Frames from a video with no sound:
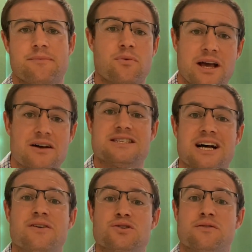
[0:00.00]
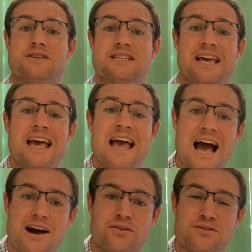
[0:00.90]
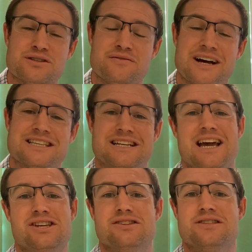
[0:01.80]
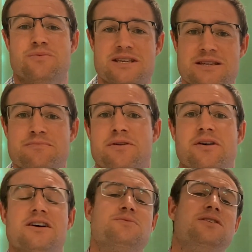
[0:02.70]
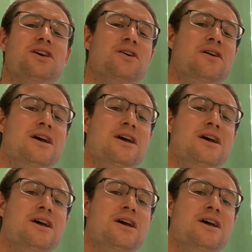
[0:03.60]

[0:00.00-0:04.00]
We ourselves obviously have lots of vaccinations, and we sympathise with you